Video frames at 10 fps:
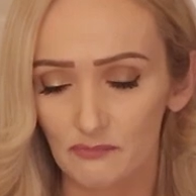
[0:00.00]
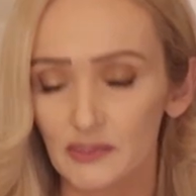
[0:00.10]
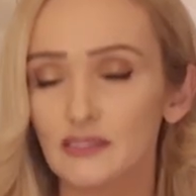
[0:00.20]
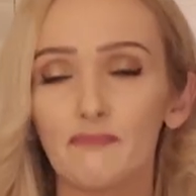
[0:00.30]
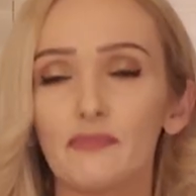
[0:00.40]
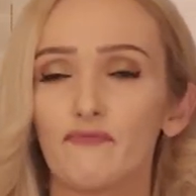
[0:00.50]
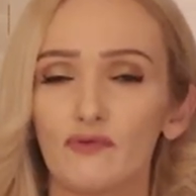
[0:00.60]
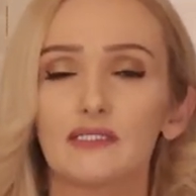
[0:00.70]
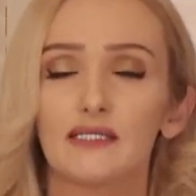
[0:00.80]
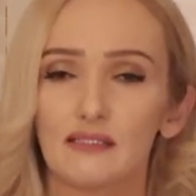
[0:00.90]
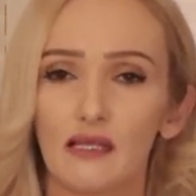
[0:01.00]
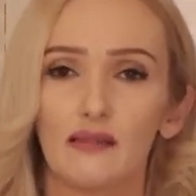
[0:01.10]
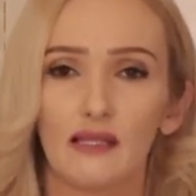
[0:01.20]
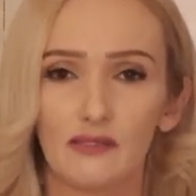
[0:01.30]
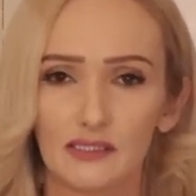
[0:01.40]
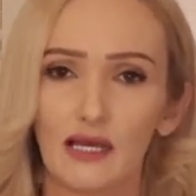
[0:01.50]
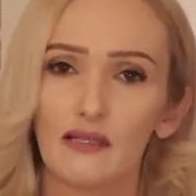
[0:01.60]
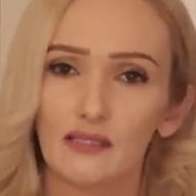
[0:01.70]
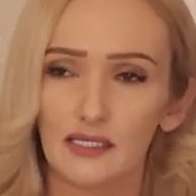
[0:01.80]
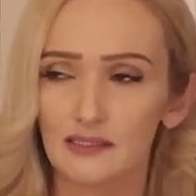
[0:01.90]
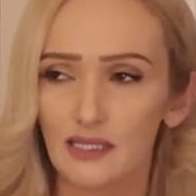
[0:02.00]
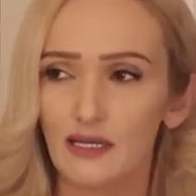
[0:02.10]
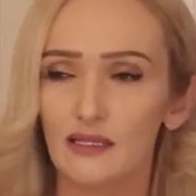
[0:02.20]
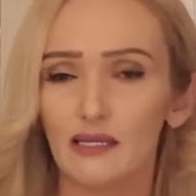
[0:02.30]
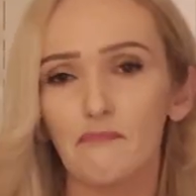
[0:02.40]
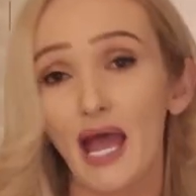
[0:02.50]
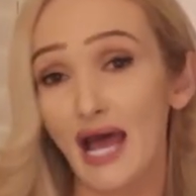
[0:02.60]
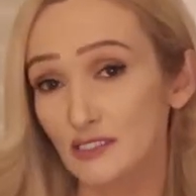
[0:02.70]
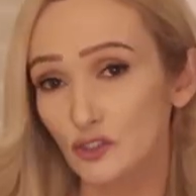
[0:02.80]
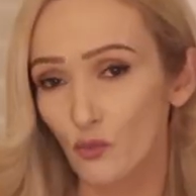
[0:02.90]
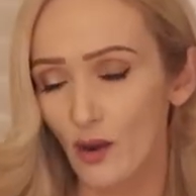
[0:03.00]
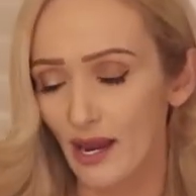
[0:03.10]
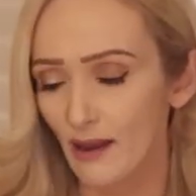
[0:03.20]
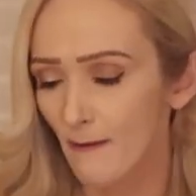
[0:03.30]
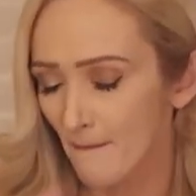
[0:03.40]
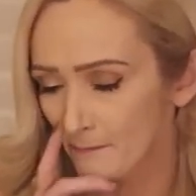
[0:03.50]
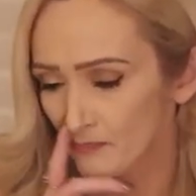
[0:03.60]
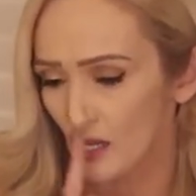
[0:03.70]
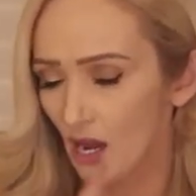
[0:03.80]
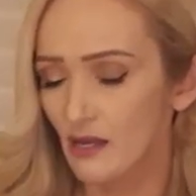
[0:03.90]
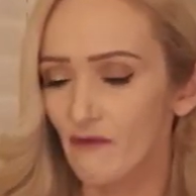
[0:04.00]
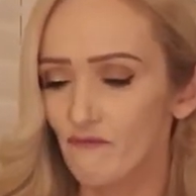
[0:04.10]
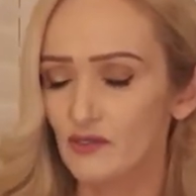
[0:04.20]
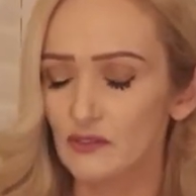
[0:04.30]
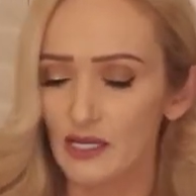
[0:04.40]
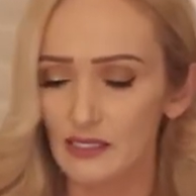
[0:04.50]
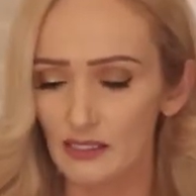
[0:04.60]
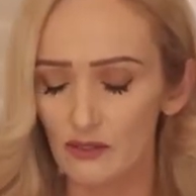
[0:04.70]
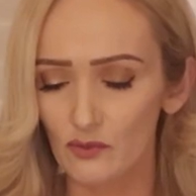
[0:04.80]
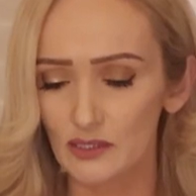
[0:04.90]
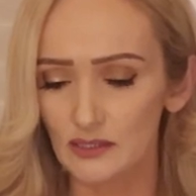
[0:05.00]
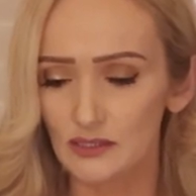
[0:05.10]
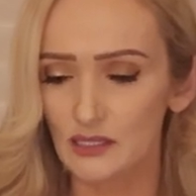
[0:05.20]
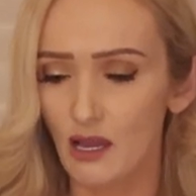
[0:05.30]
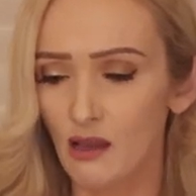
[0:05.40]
but something, I feel like that they suddenly passed away, and I feel like there was